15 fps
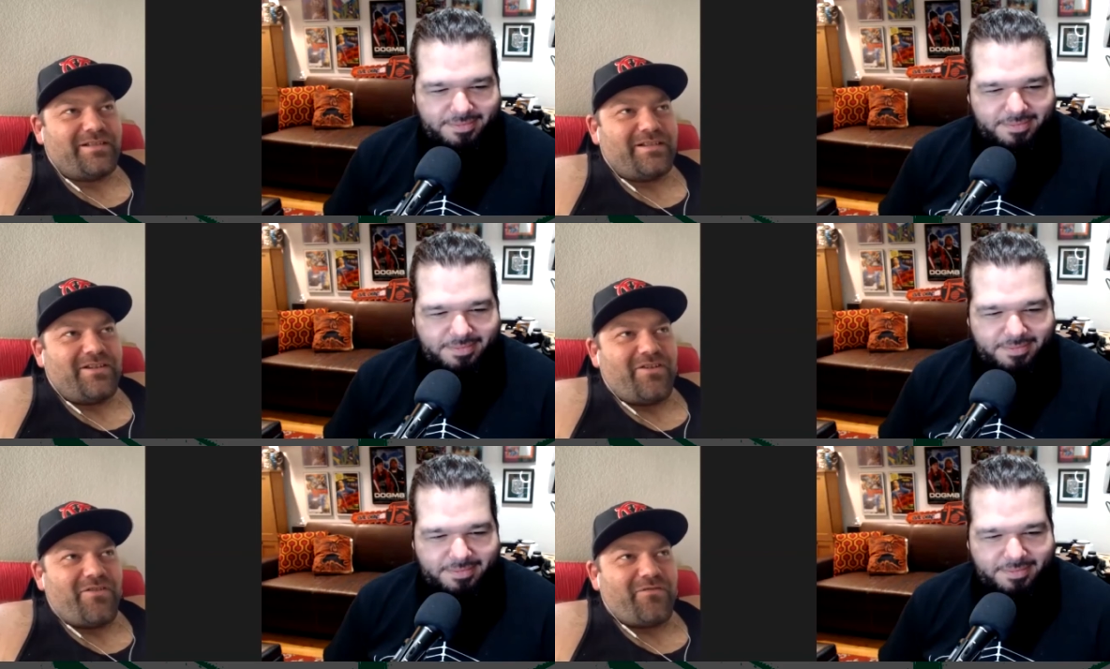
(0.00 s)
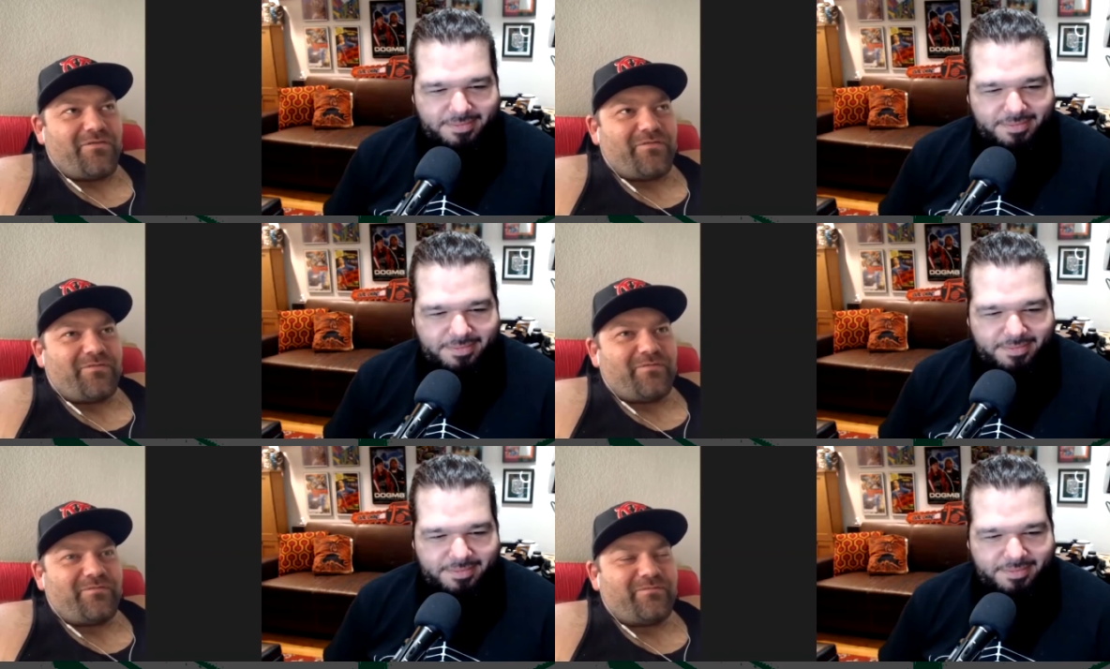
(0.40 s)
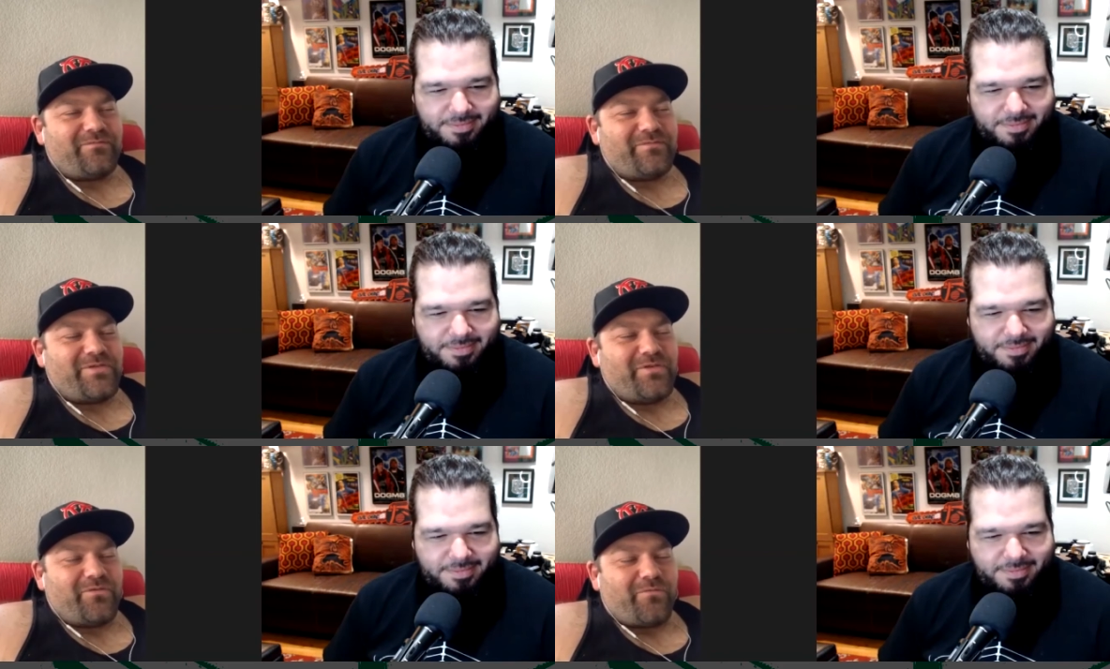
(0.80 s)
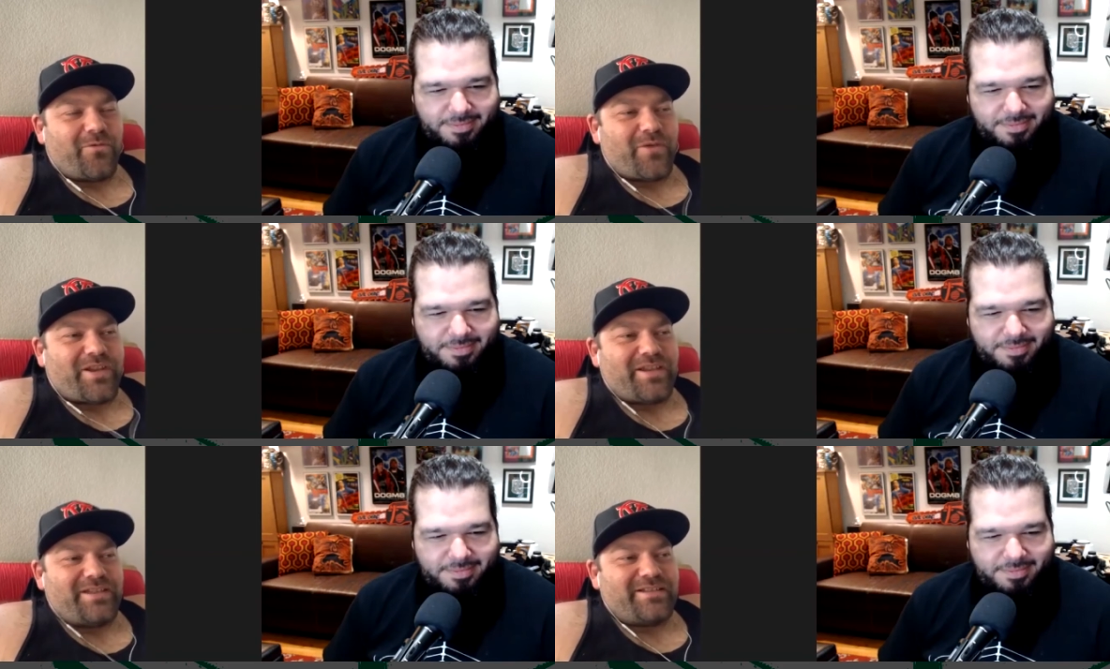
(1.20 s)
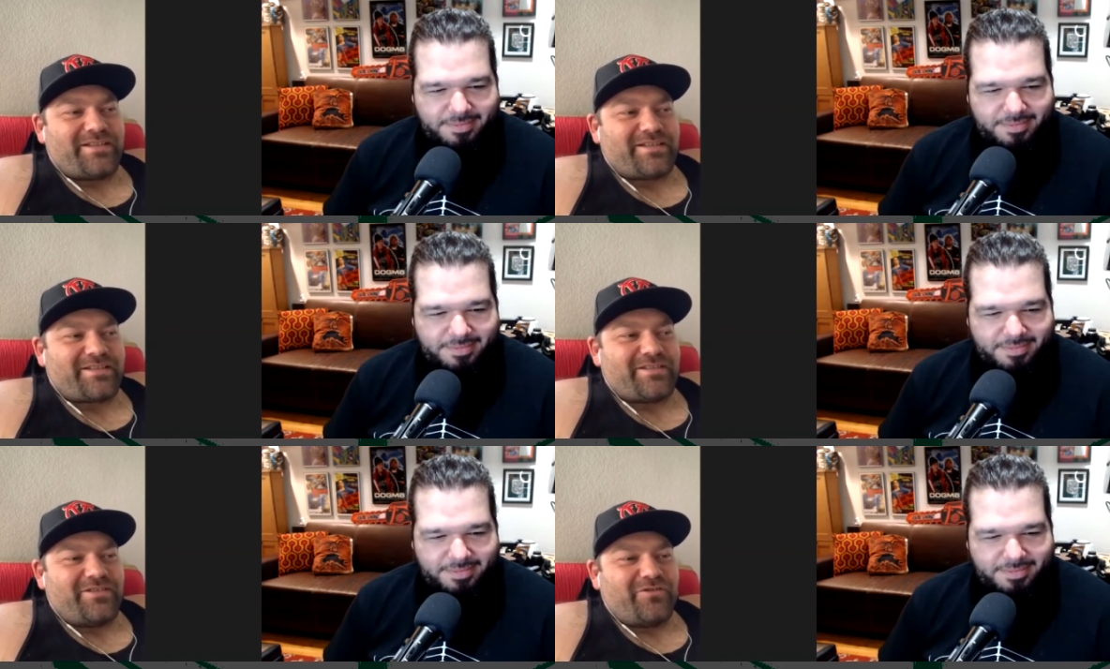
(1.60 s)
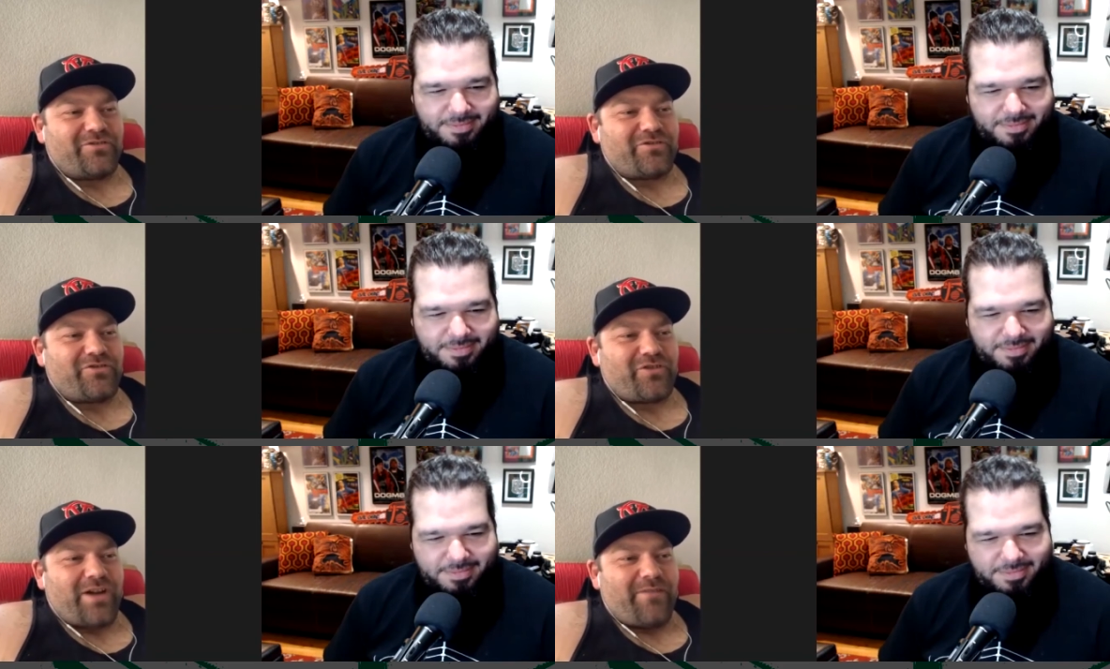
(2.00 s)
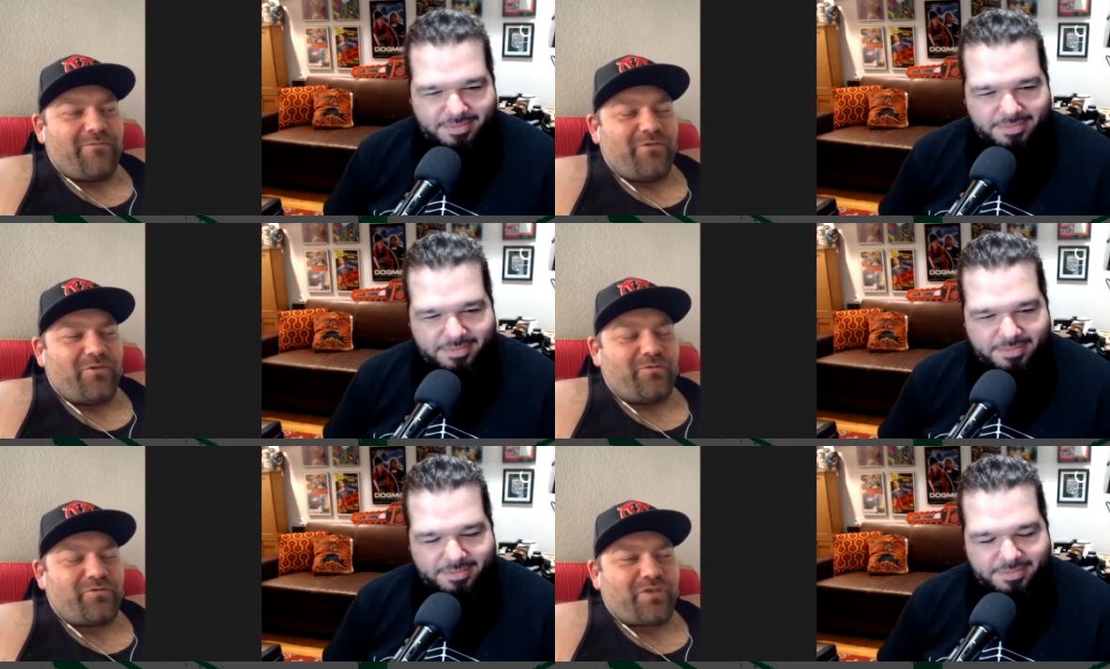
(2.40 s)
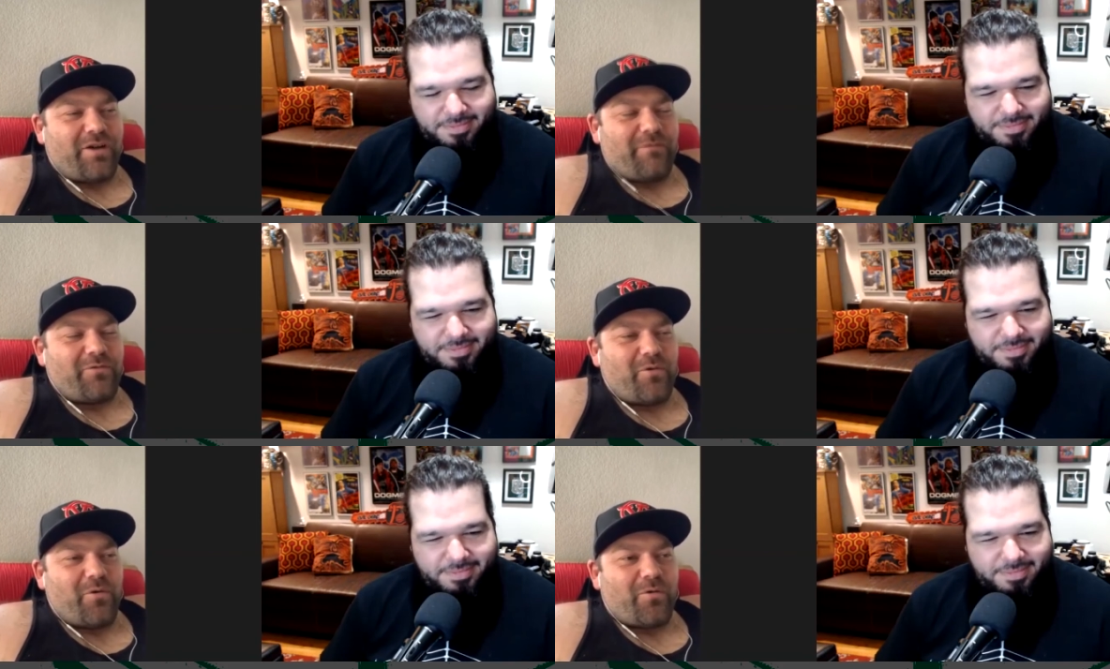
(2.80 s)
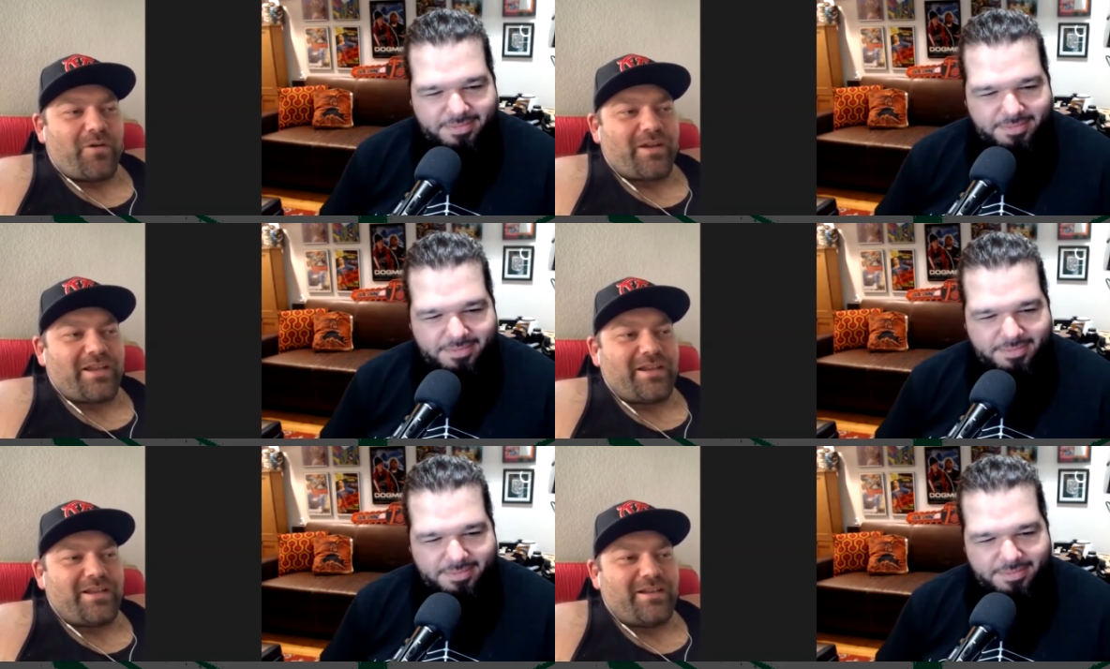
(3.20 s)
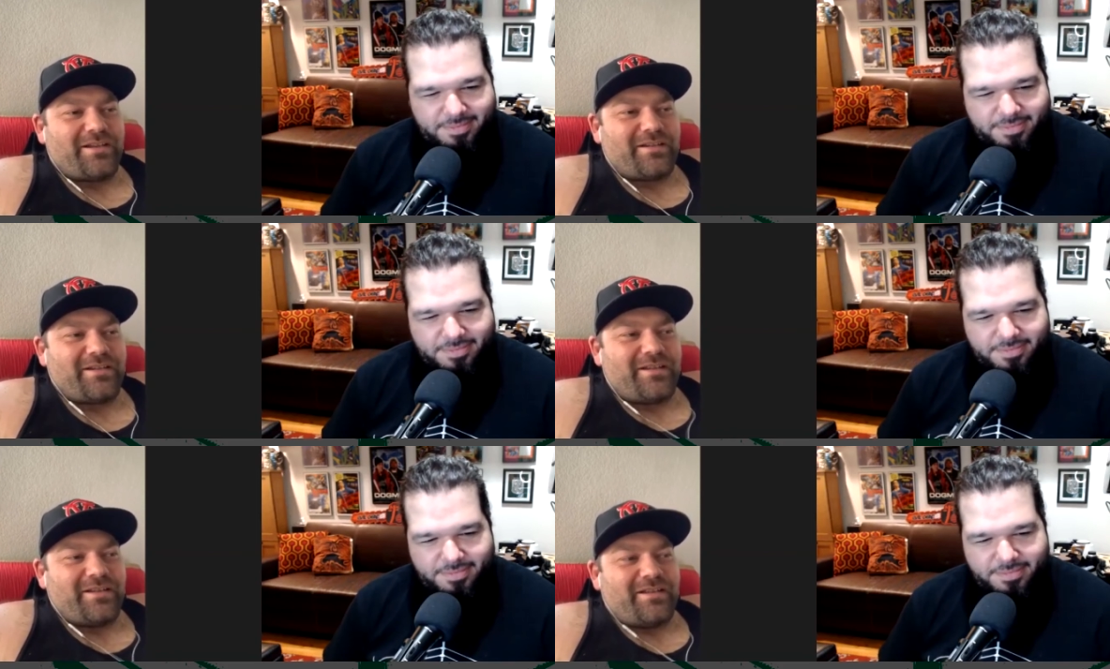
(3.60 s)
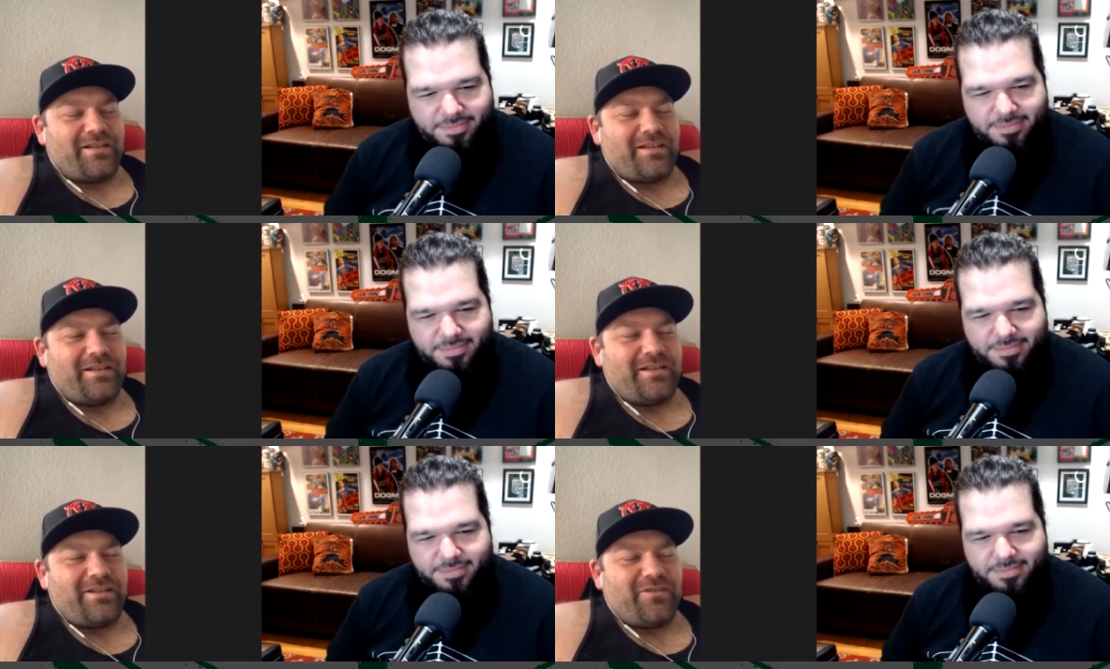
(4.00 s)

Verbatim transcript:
Speaker 1: of you know rookies you know drive you know driving to oregon and then you